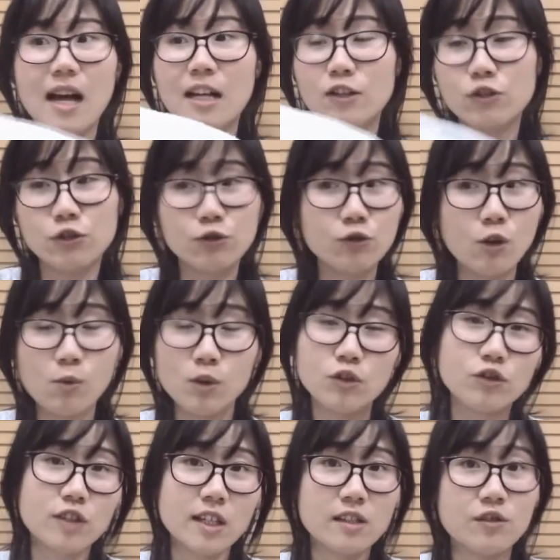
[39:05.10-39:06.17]
I do not
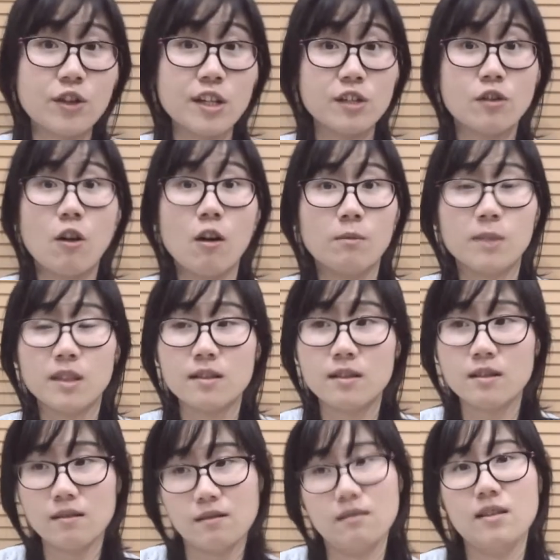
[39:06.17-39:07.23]
want to try the dress on
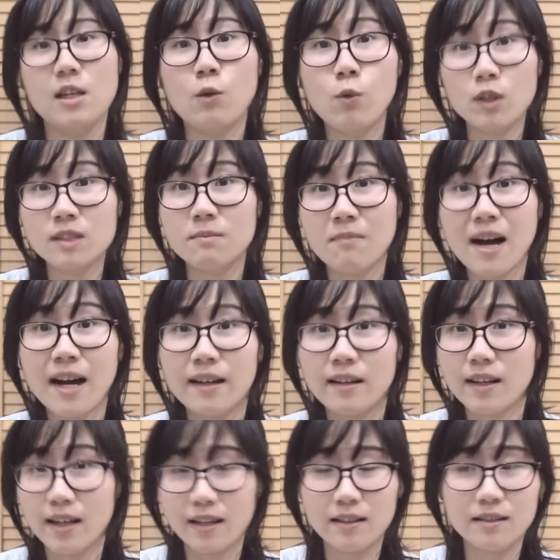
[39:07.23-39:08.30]
because it wasn't
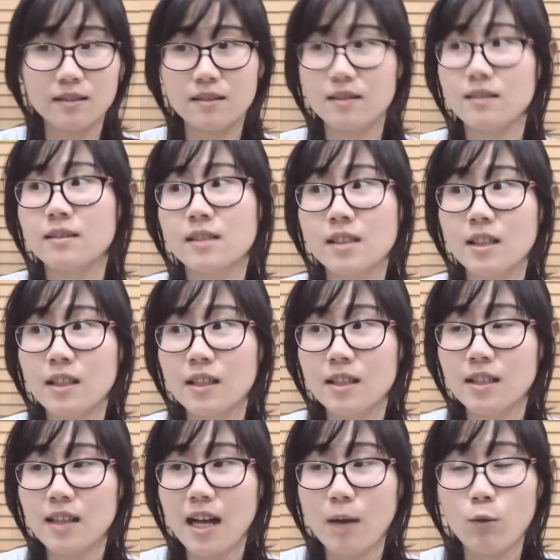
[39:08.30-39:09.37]
mine, and
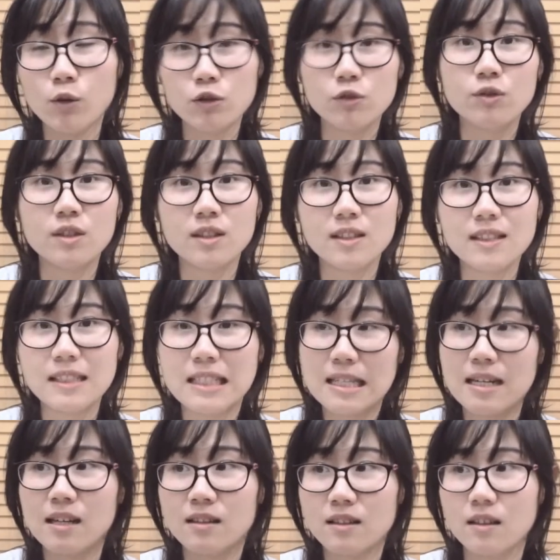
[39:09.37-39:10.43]
I want to
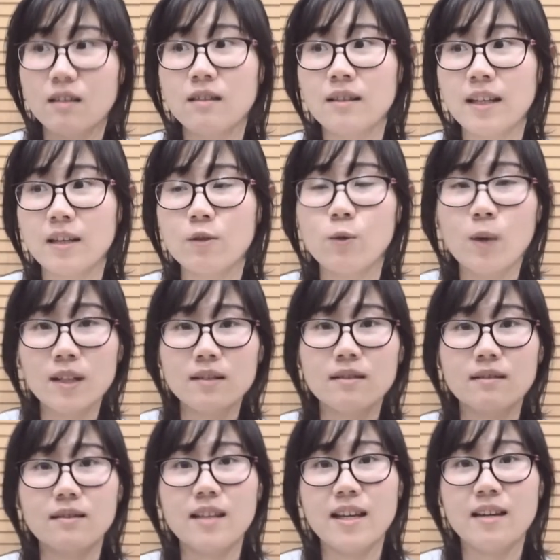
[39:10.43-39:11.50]
see until like
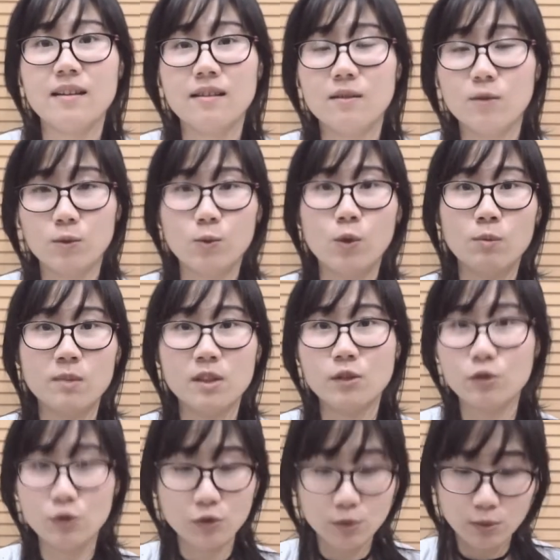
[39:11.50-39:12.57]
what they want me
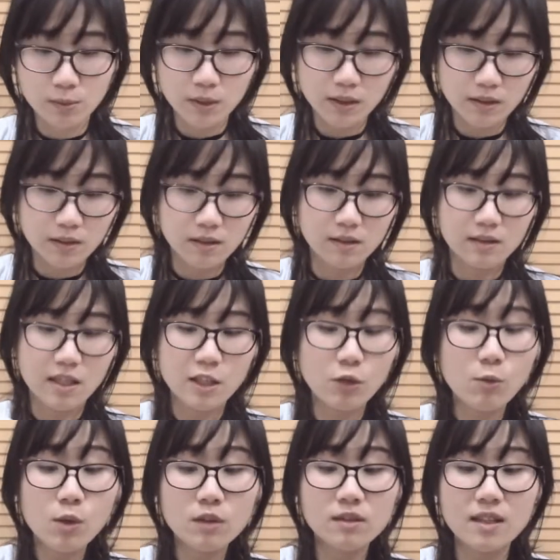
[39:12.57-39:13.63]
to do, because I
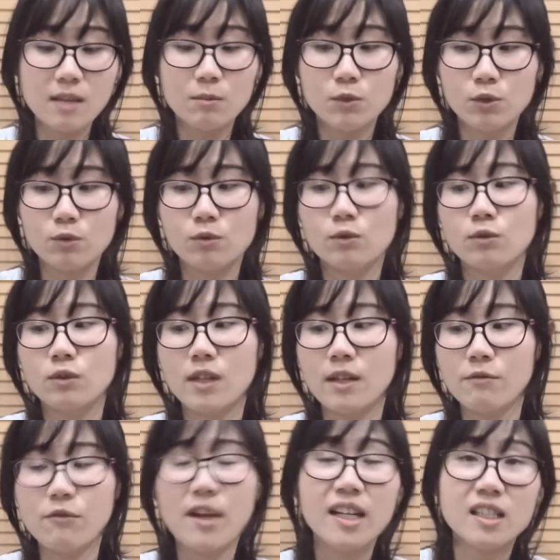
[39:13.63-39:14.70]
don't want them to
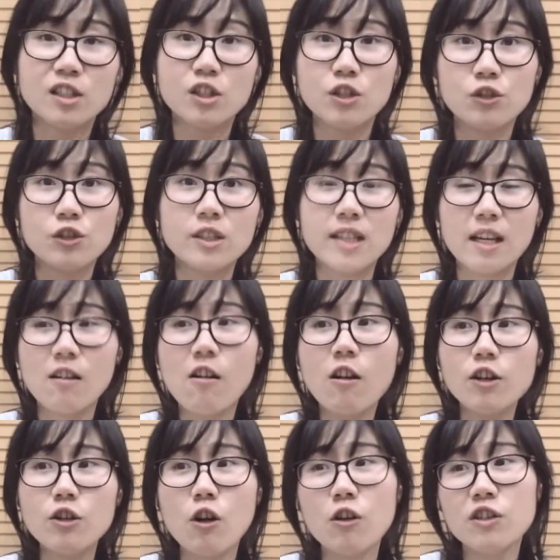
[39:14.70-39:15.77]
like find excuses like,
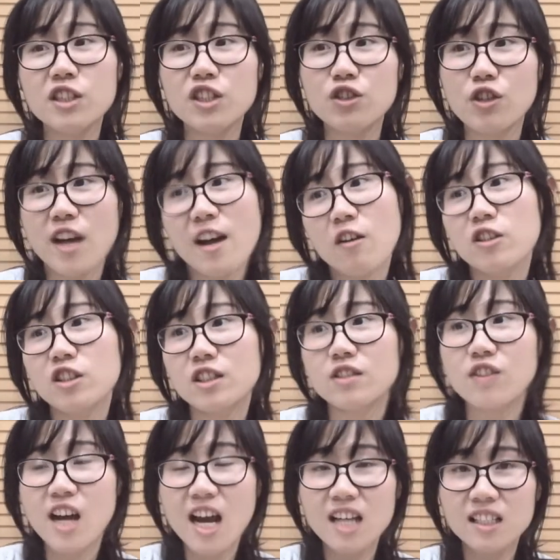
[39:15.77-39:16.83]
oh, you already tried on the
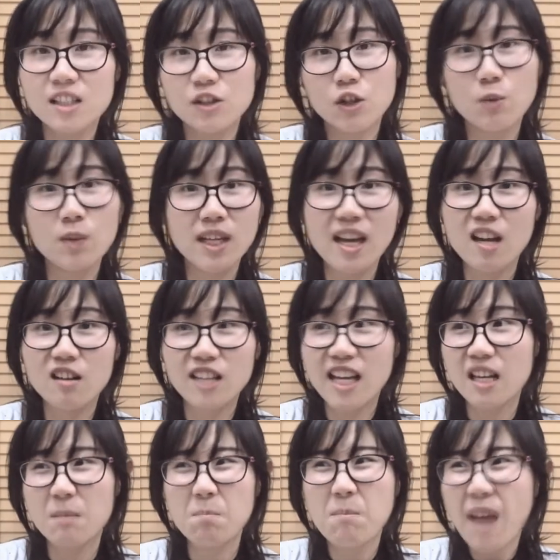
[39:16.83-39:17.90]
dress and so we cannot
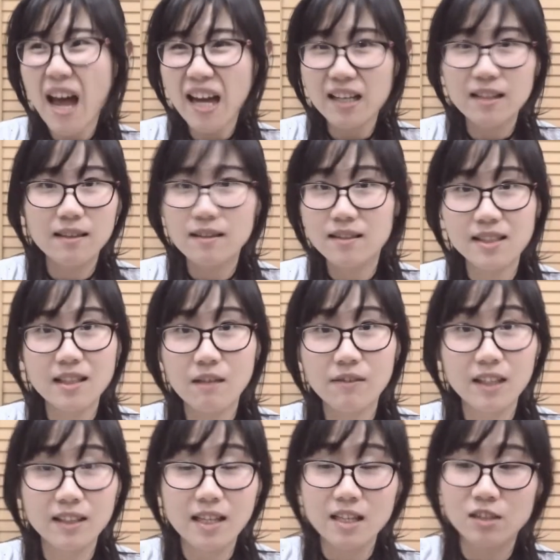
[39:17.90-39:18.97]
get it back and
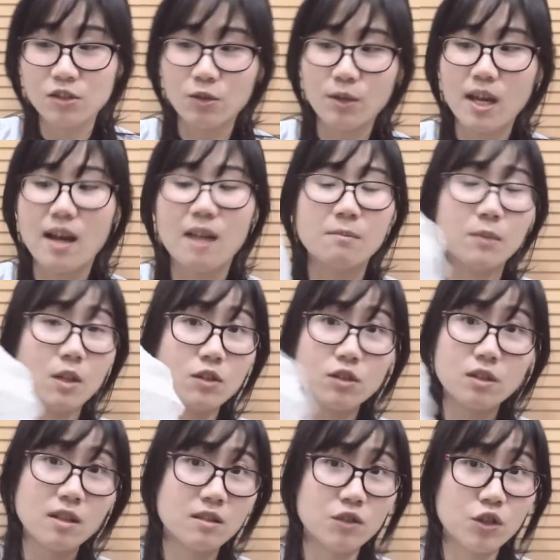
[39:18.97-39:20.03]
stuff like that. So yeah, I'm
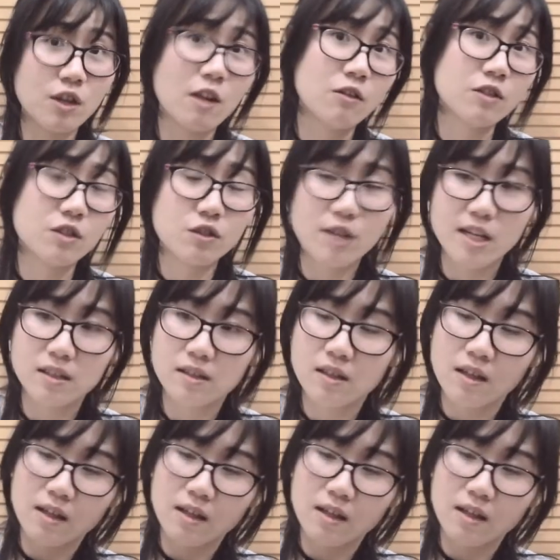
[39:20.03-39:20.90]
not gonna try on the dress.